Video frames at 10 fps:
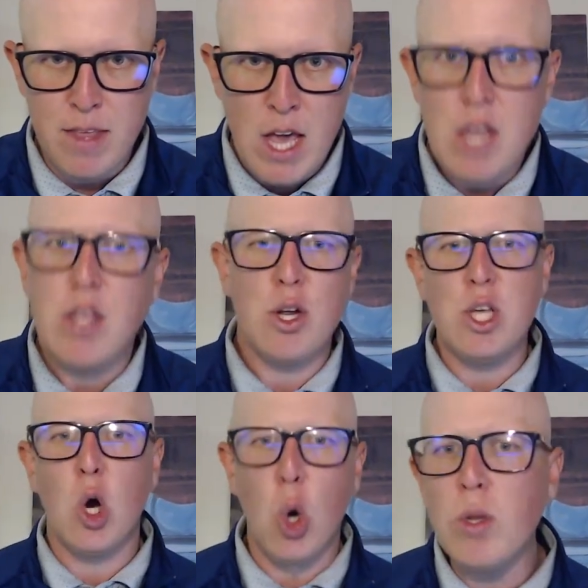They're the
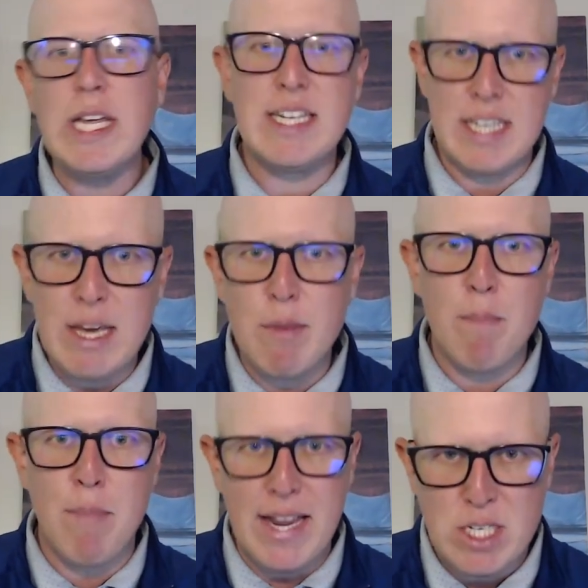only team in
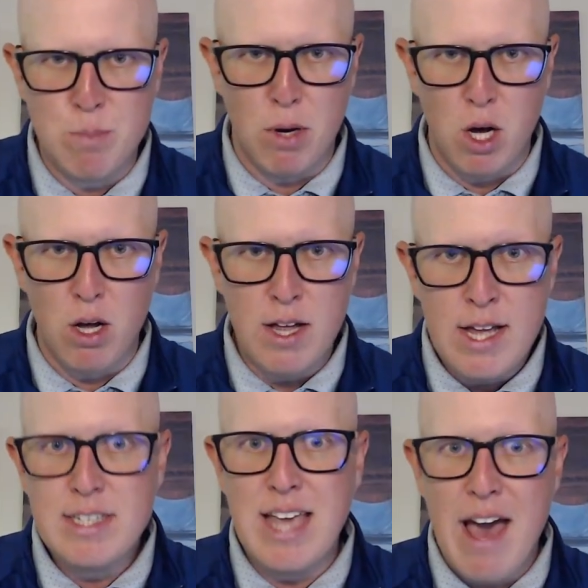baseball
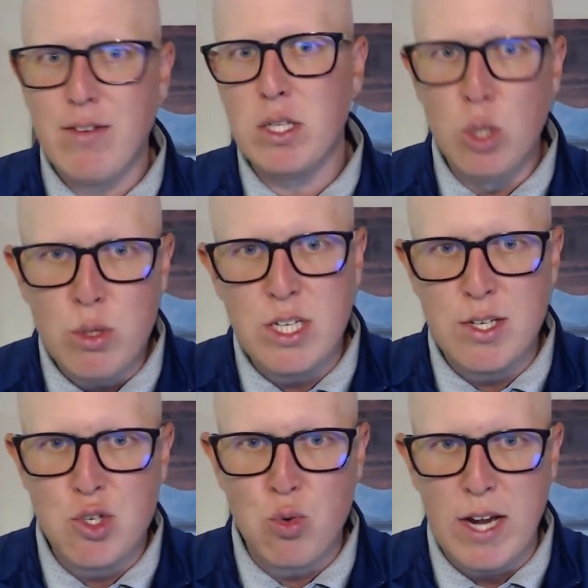to have a losing
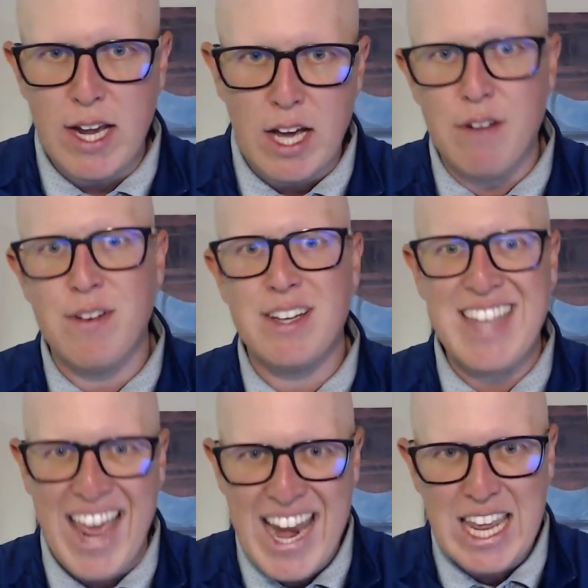streak of
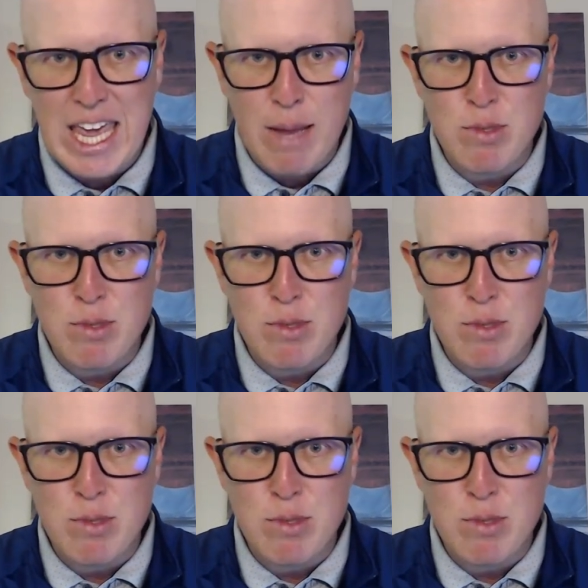10 games